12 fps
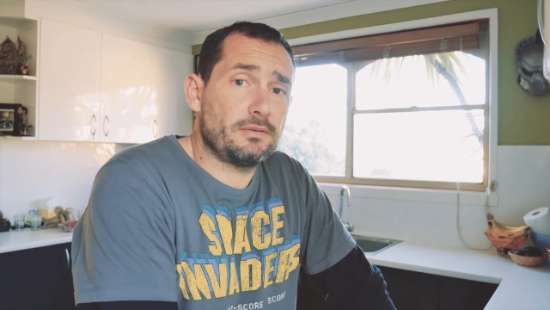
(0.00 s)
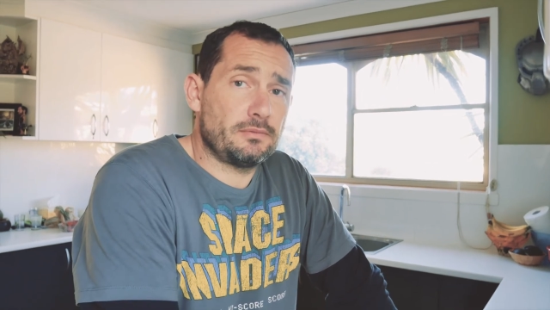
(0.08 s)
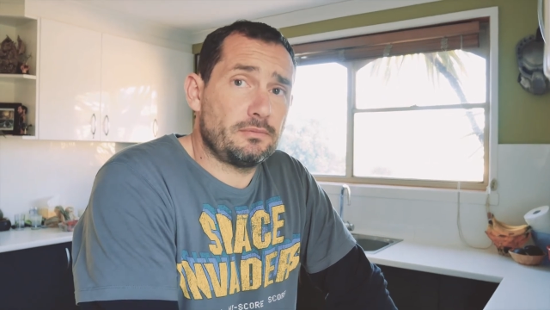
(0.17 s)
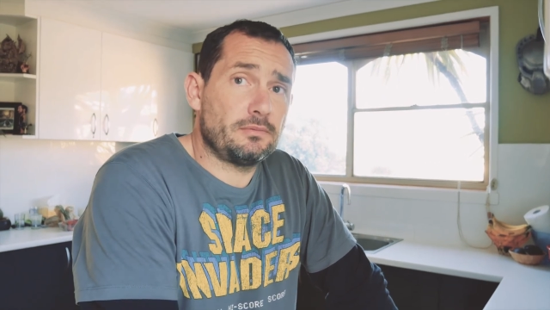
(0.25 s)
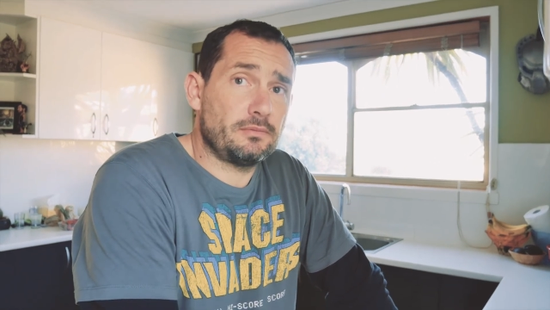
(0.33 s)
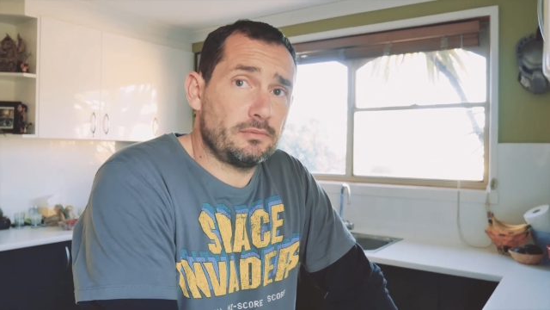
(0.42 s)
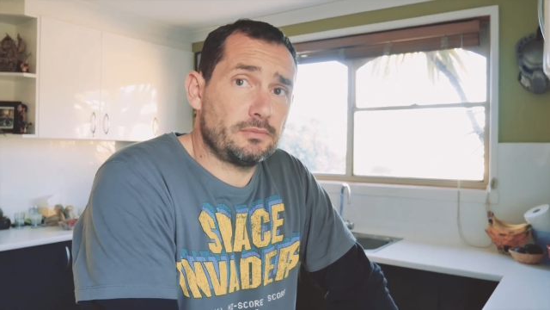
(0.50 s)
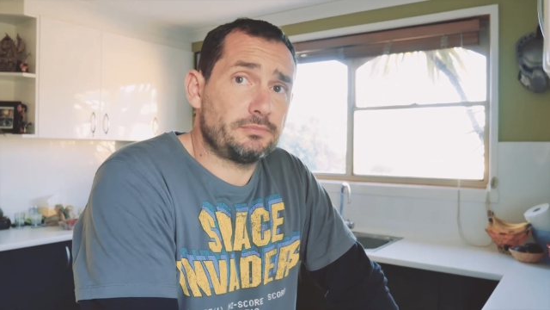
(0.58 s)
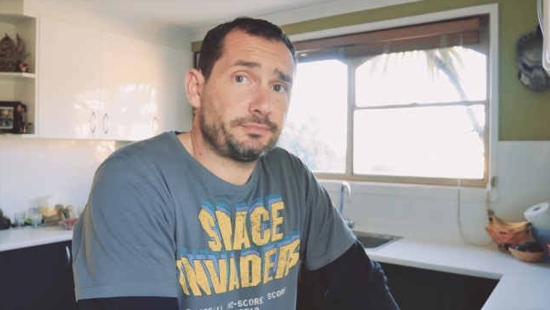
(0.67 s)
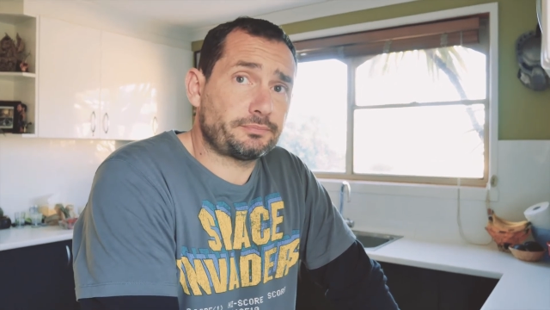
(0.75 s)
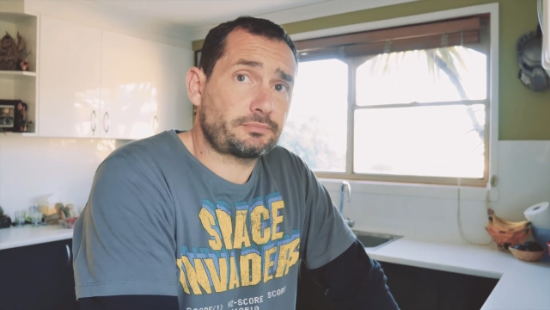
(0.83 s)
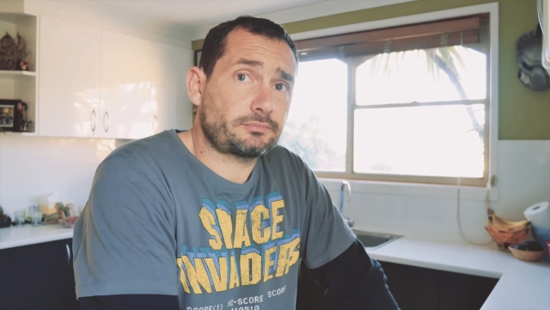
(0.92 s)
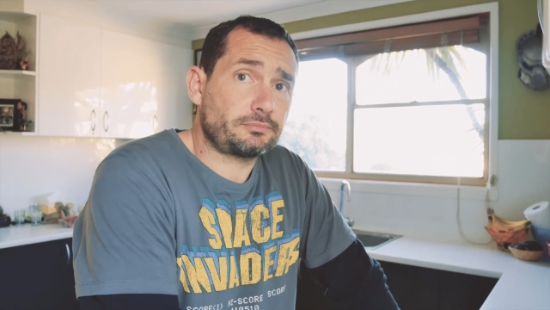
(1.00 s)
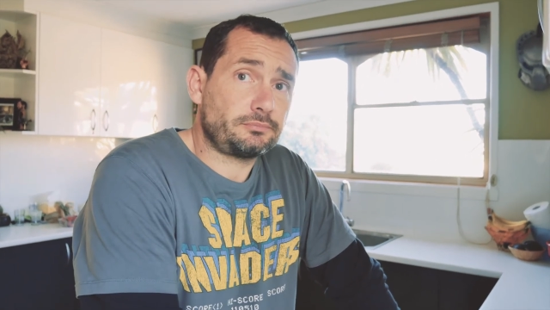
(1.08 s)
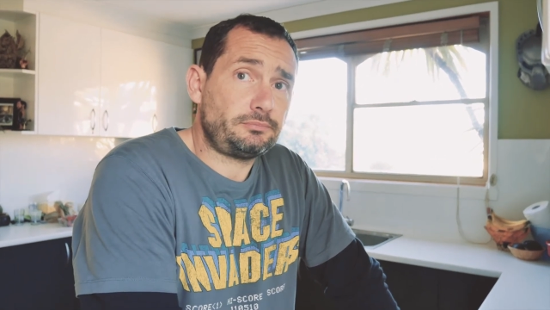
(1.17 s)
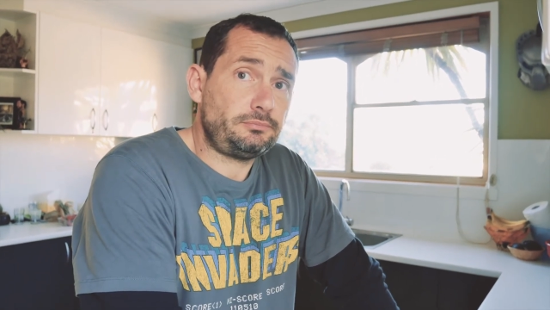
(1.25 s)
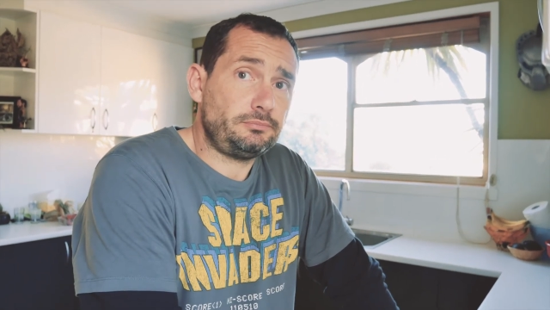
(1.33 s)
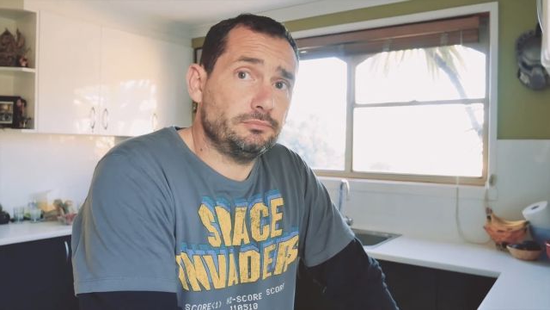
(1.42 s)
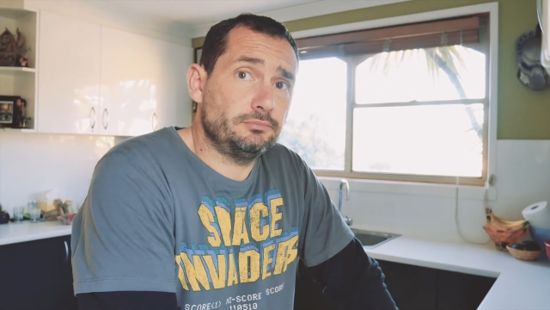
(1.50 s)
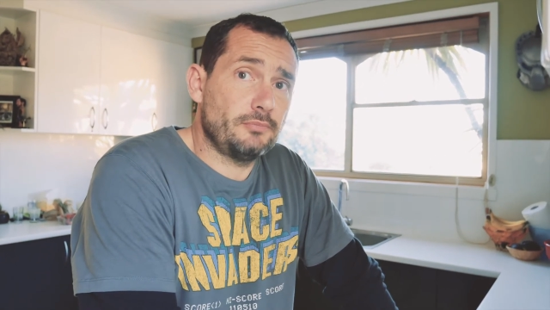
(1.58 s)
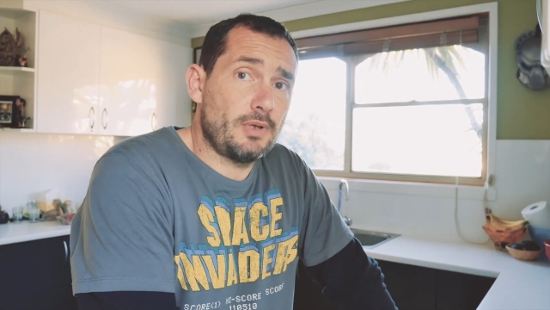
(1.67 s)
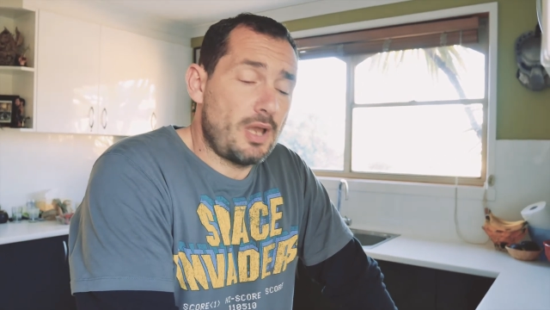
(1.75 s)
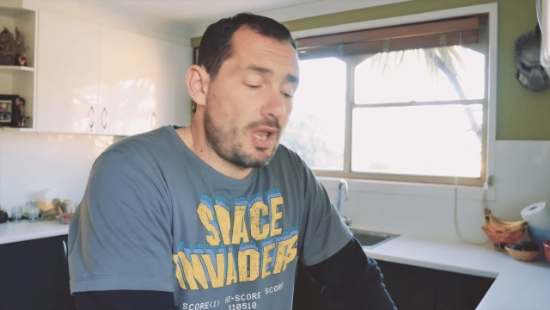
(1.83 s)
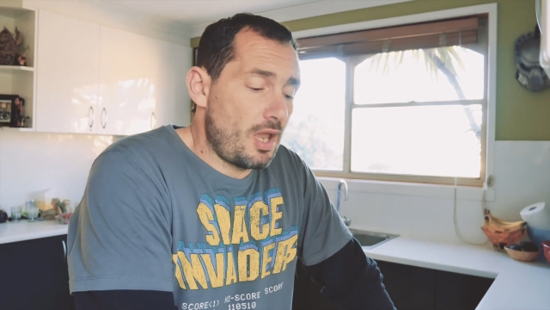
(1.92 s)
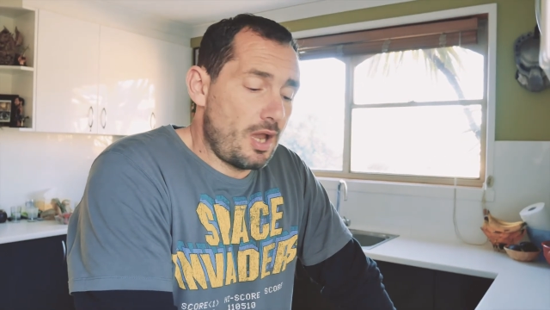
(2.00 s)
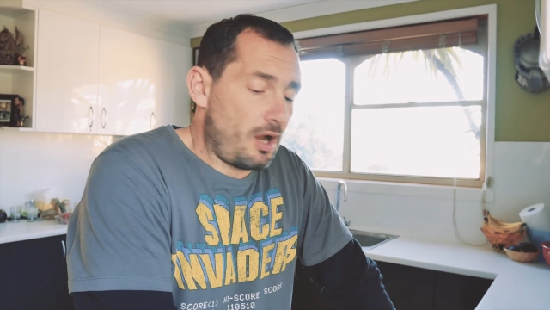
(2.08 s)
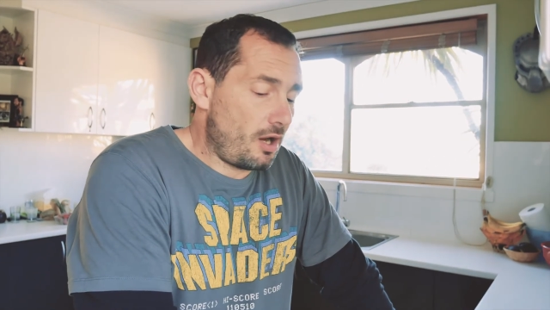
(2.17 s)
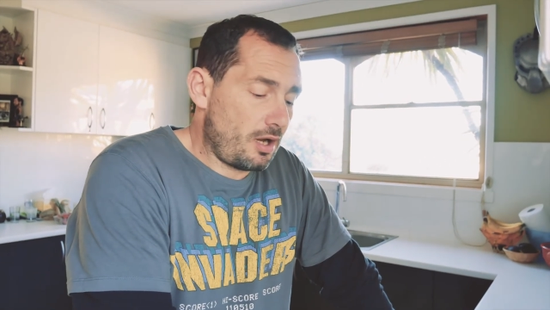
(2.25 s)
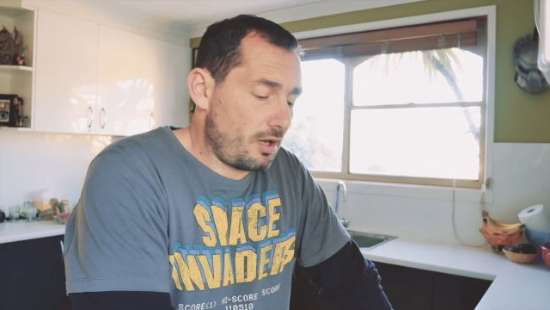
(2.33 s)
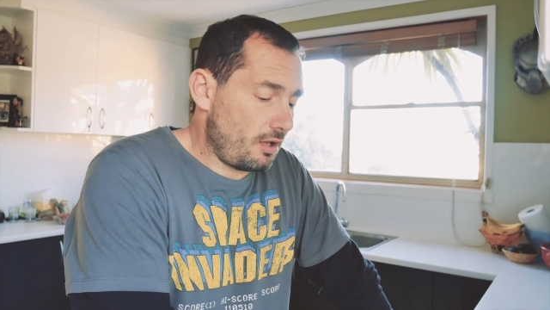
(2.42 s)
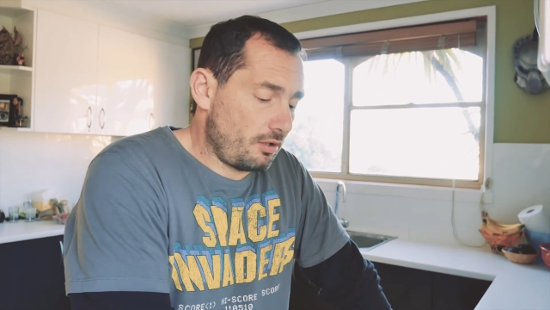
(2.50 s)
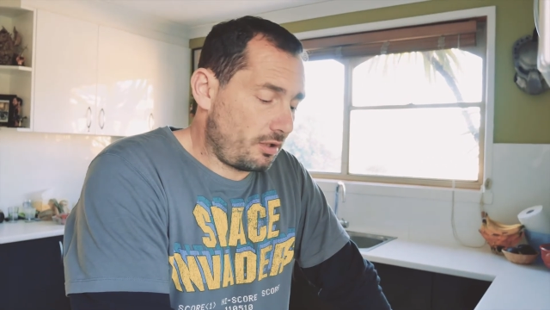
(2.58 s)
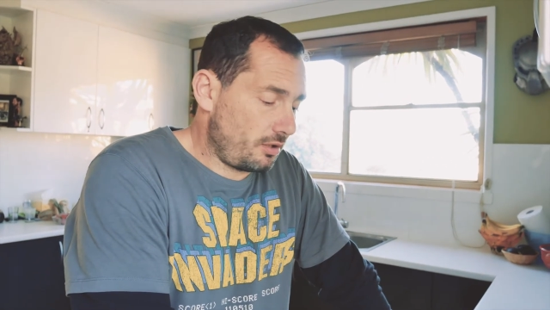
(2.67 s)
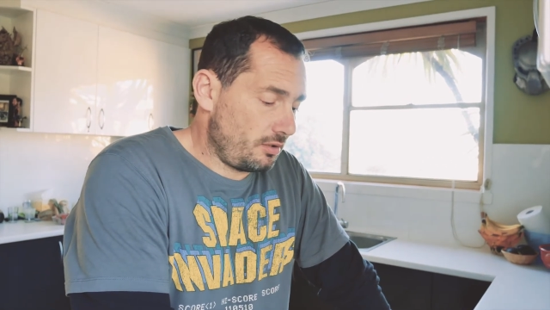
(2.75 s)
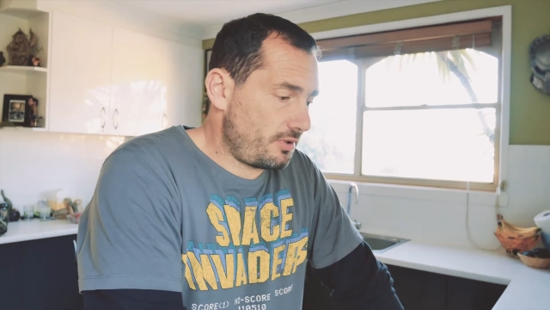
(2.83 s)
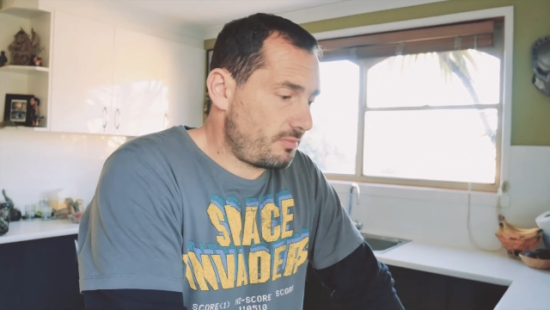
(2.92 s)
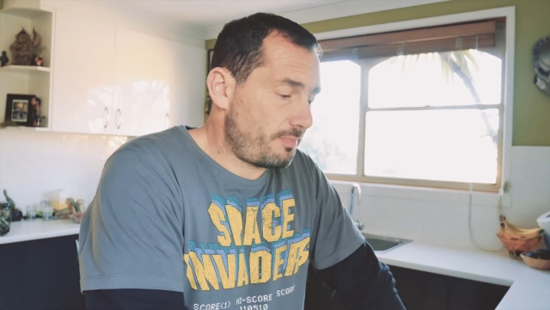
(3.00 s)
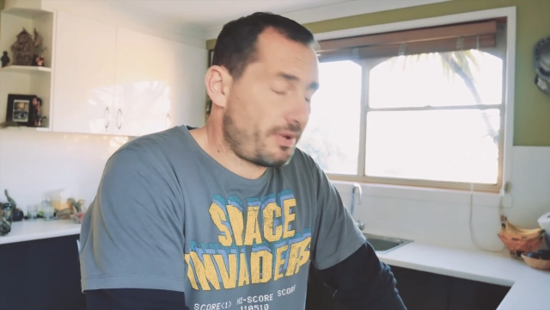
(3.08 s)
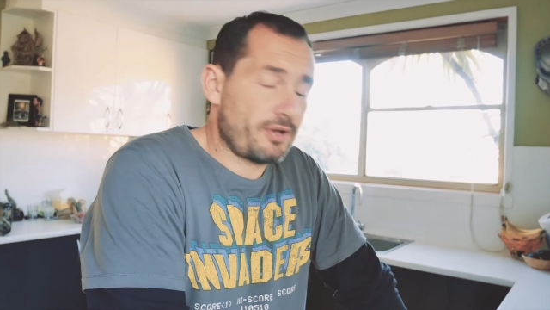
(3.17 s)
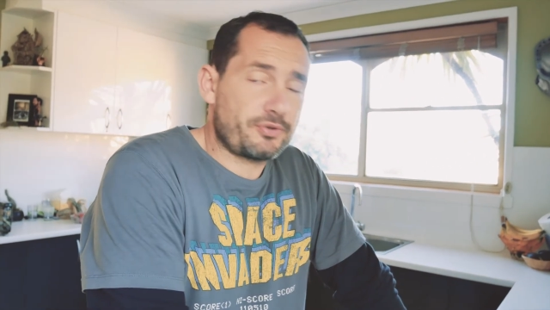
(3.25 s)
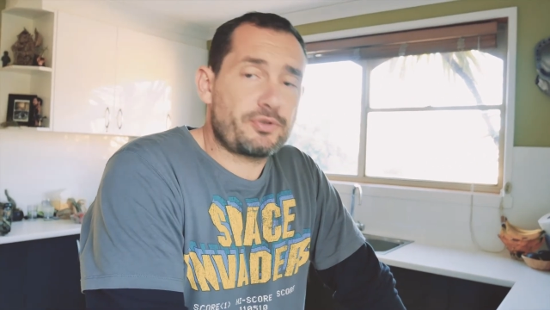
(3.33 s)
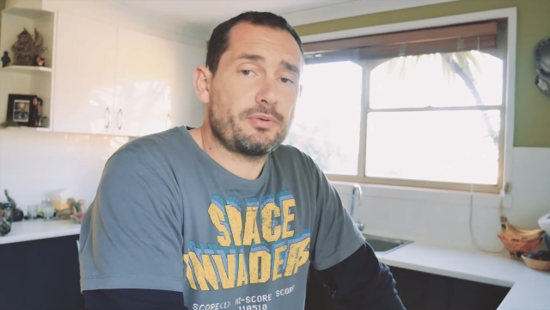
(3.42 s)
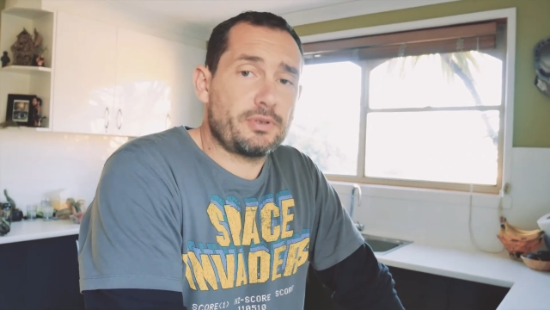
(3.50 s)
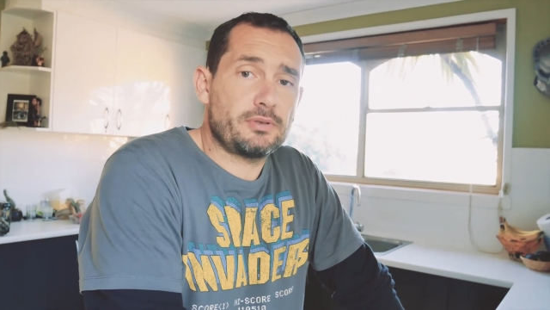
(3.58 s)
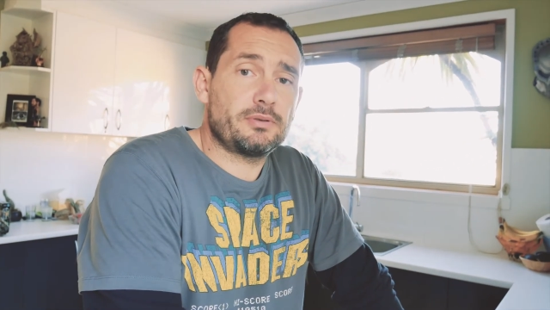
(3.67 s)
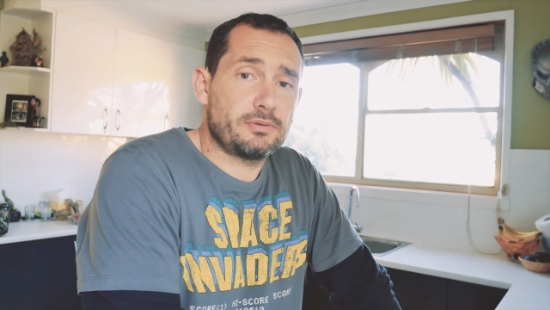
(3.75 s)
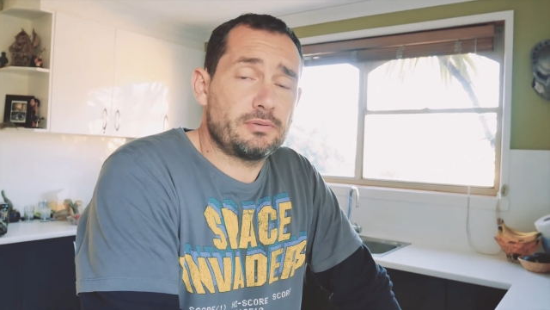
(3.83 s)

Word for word: well, right? But what are your thoughts on scalping, though? I mean, that's... Uh... Uh, look, I'm opposed to it.